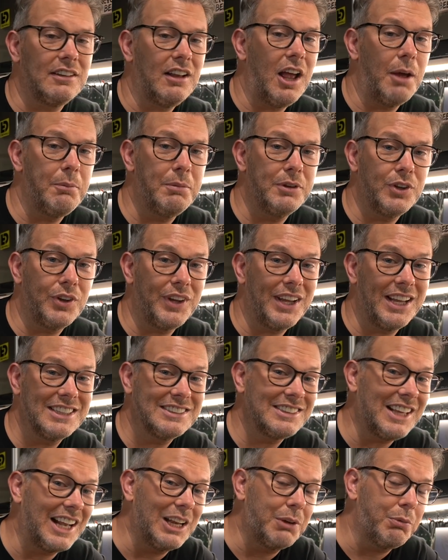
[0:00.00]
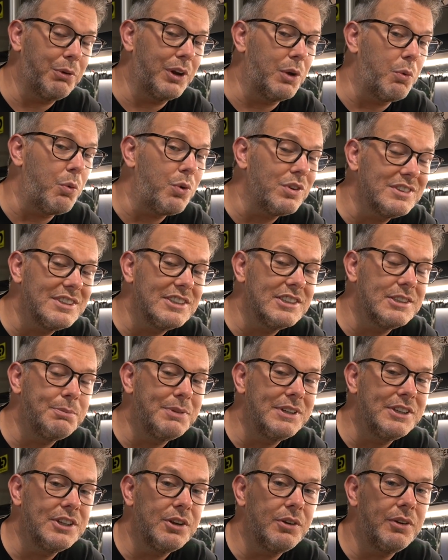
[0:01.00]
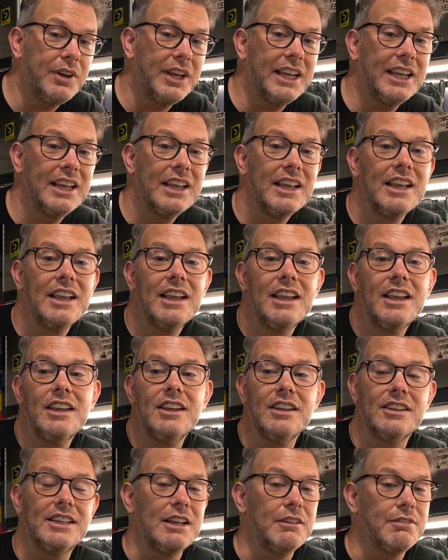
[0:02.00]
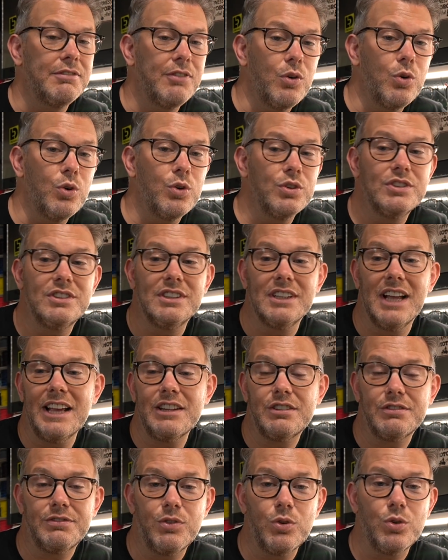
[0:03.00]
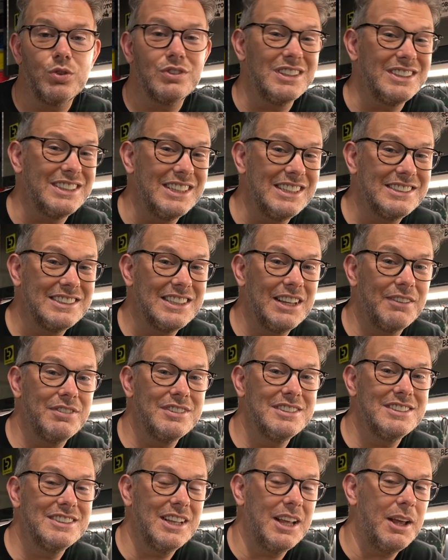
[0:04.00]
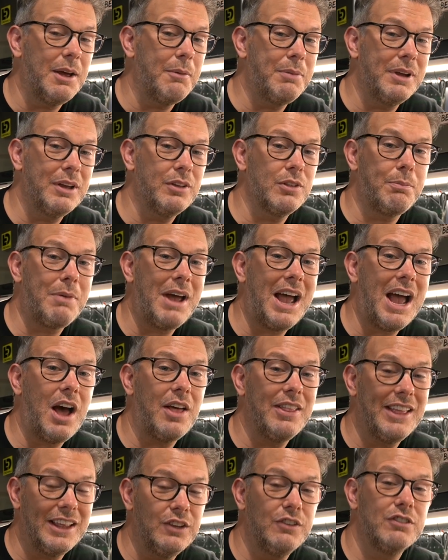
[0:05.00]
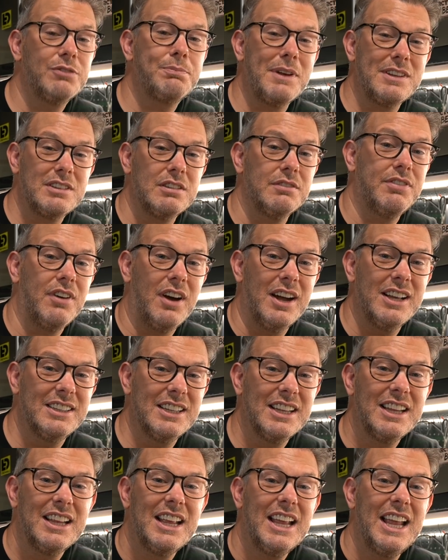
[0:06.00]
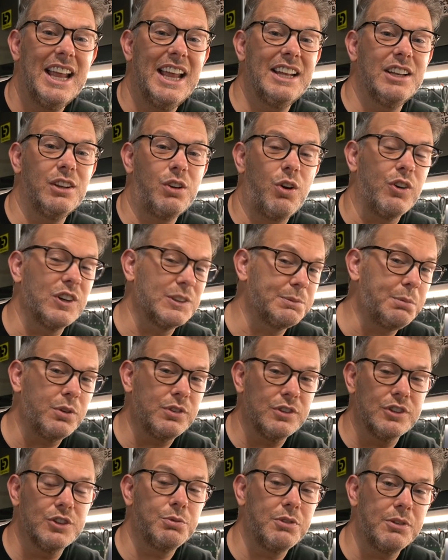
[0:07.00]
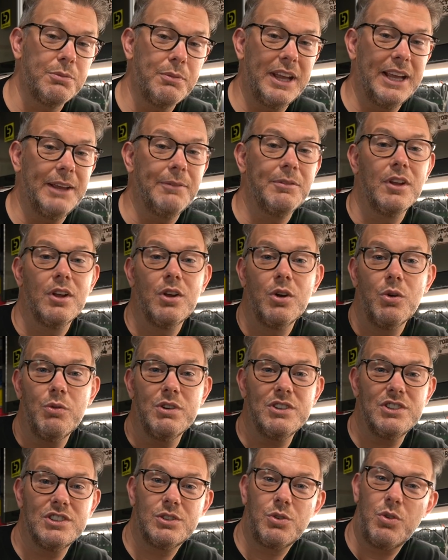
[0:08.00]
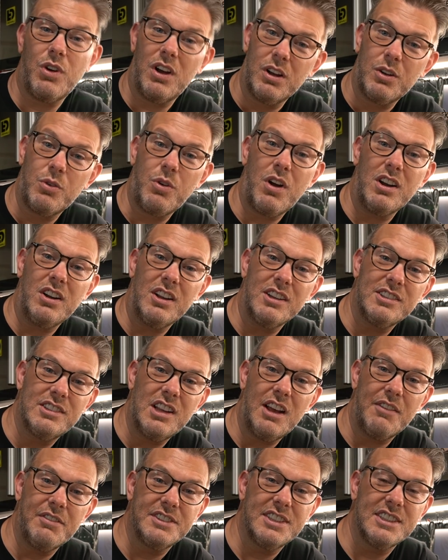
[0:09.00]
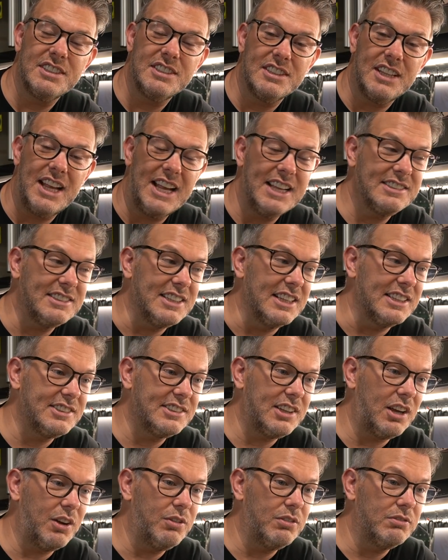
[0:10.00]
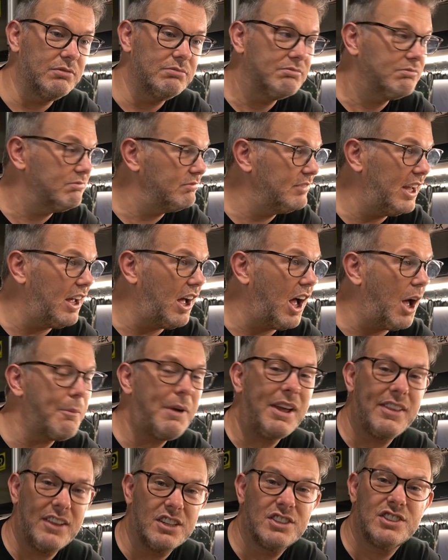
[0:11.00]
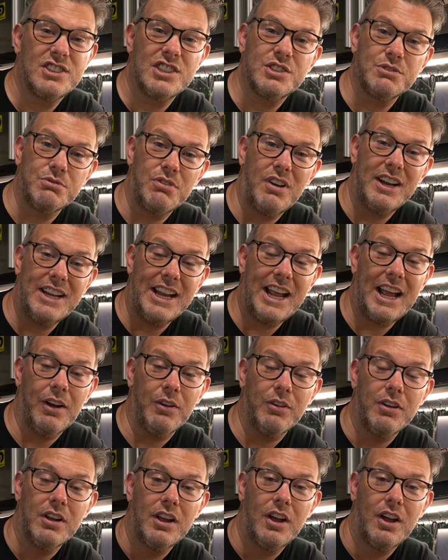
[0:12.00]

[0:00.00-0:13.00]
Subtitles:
light will be doing exactly what you want it to be doing. Your D4s, your S4s, your D7s, it'll be the power that you've specified in correspondence with me, which is quite a nice service, isn't it? So yeah, I'll make the decision right now